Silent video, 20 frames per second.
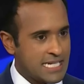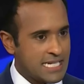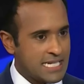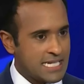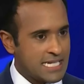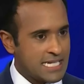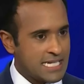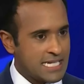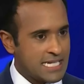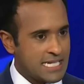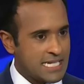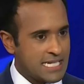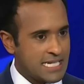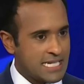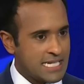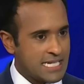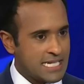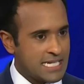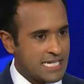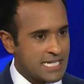
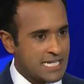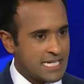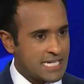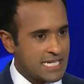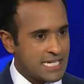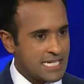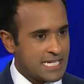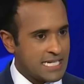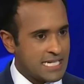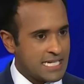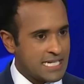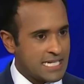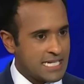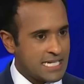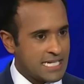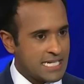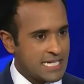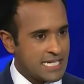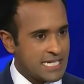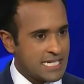
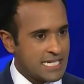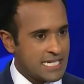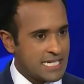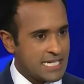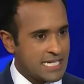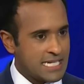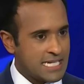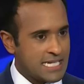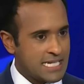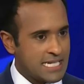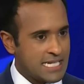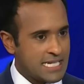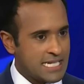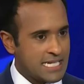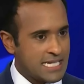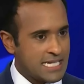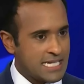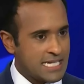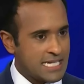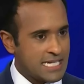
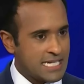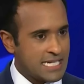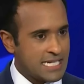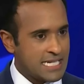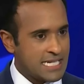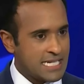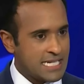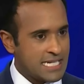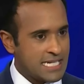The person shown says nothing.